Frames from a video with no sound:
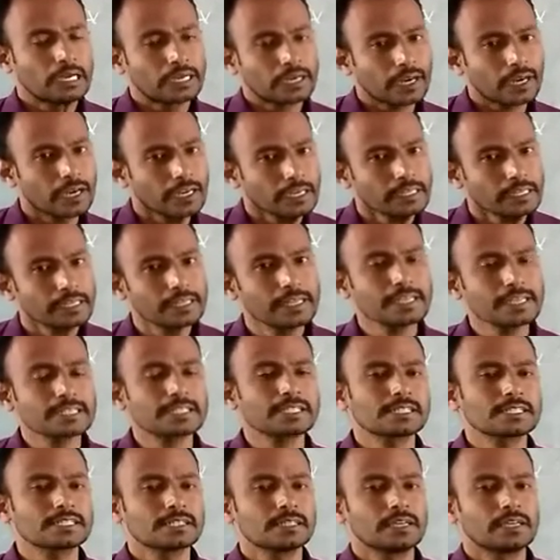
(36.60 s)

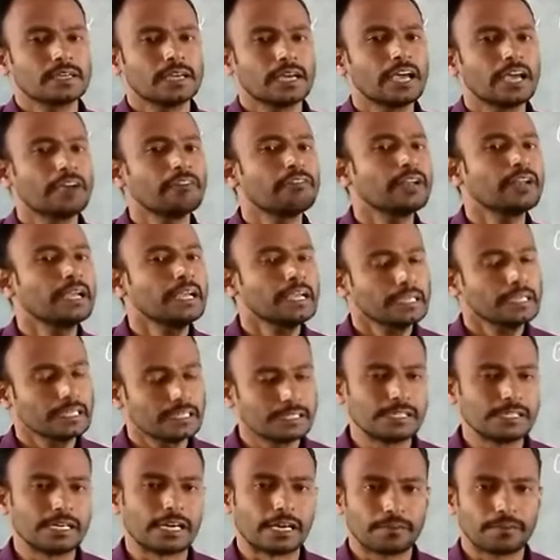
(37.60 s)
continuous
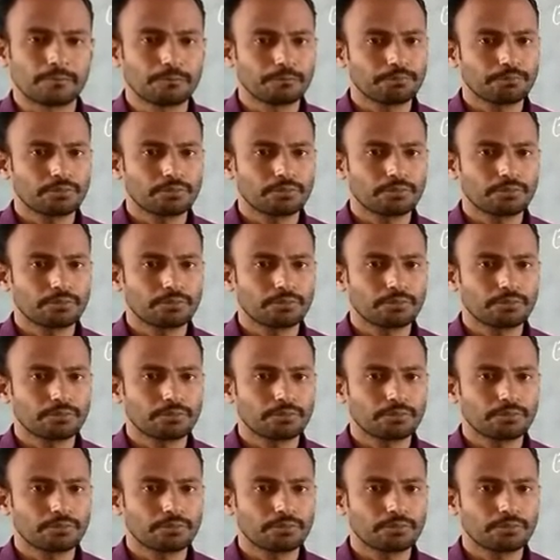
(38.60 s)
every day.